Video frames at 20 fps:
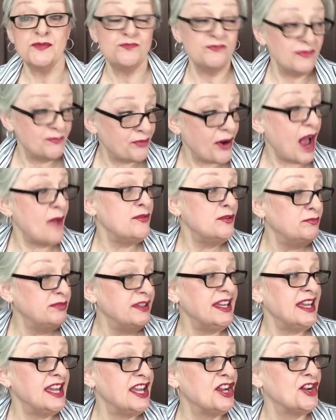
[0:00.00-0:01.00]

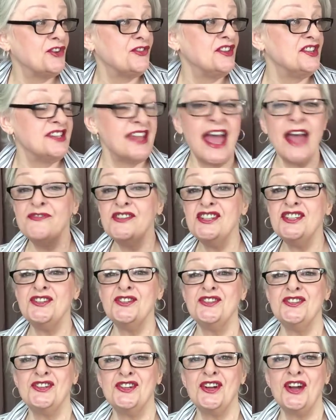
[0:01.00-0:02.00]
probably here. The
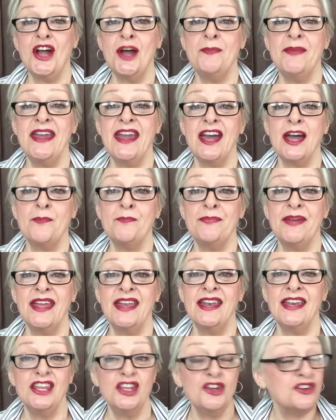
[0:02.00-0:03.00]
daffodils are coming up
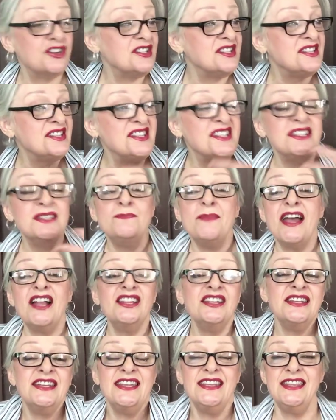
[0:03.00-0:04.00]
and you can smell
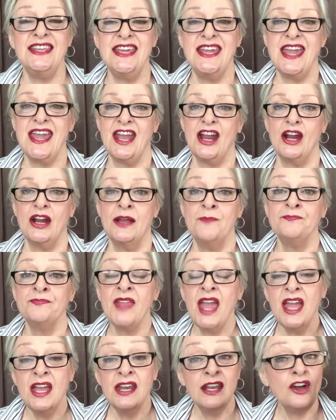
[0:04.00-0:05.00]
it in the air.
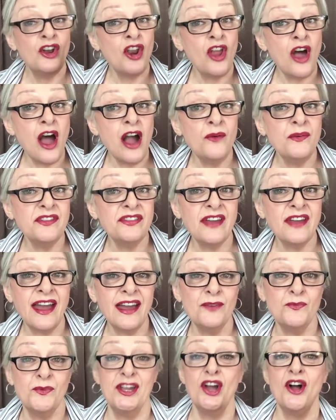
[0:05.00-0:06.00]
Now, along with
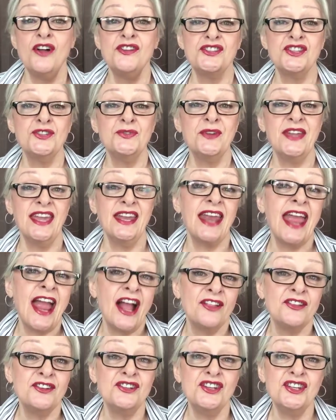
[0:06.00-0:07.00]
that, we also get
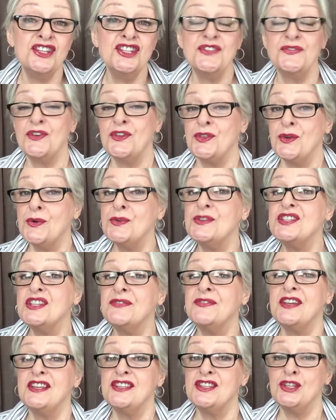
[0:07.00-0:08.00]
allergies for those
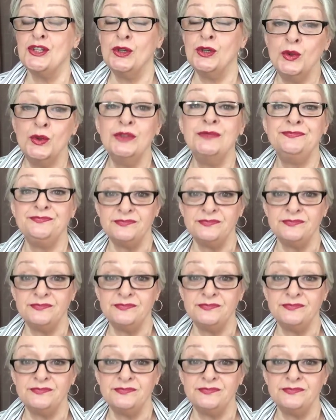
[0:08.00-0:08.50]
of us who